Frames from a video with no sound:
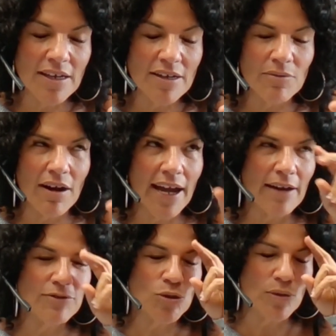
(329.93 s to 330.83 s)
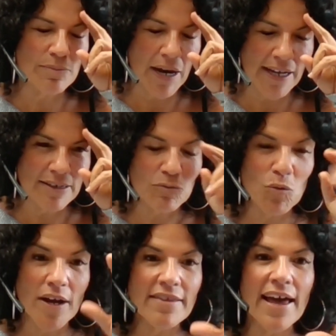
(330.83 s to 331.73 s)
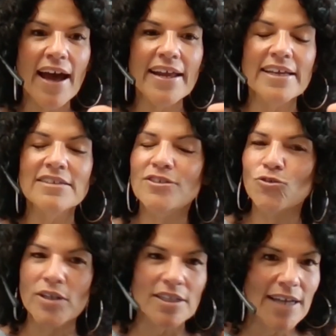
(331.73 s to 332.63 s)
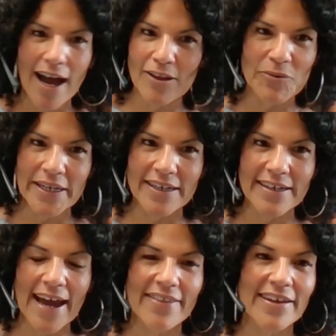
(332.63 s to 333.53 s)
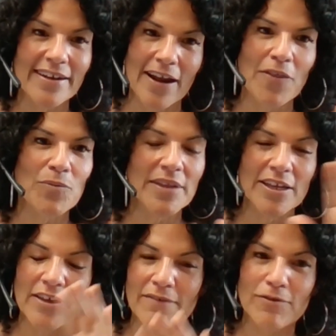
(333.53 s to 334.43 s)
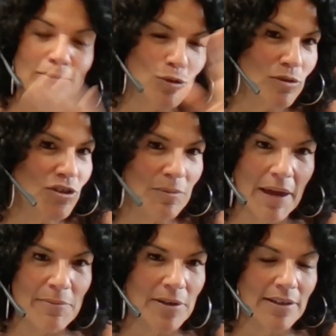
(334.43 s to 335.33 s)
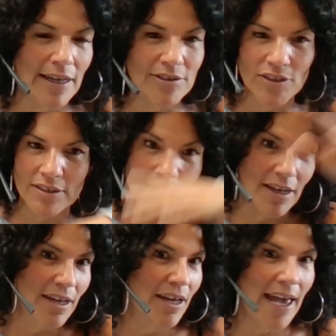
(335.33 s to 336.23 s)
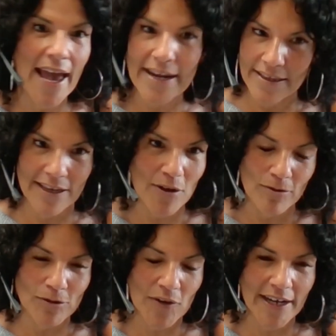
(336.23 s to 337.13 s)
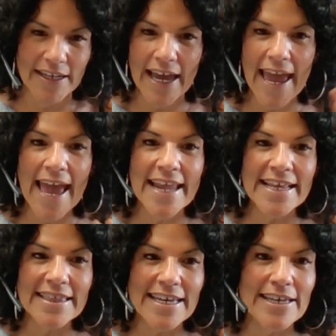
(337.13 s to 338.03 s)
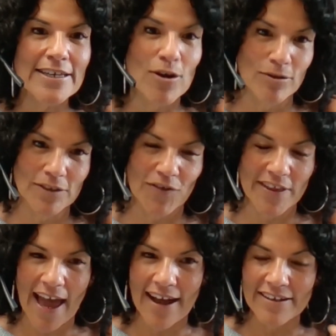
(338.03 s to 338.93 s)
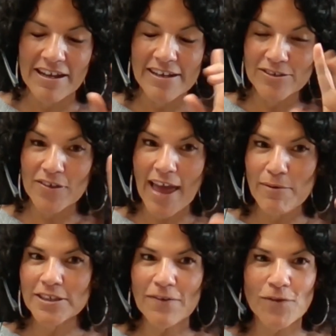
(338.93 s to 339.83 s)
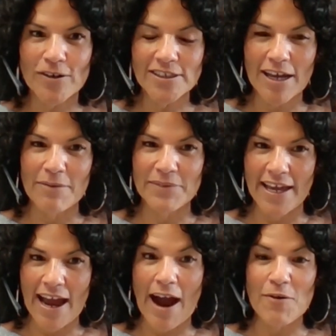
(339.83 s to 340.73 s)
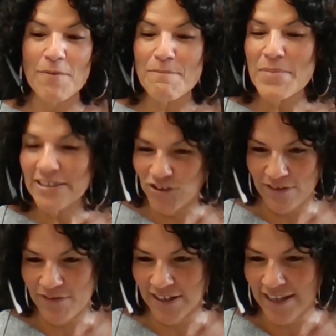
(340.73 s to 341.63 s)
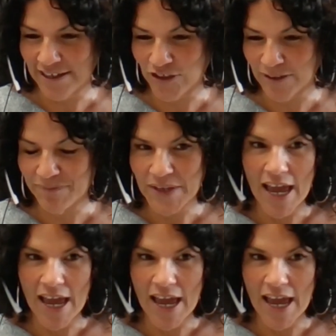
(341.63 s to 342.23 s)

well, I have two in mind. One that is strictly Halloween, and then another one that if you switch the paper collection, anything goes, right? Anything goes for that. So that was the first update, our Mischief collection.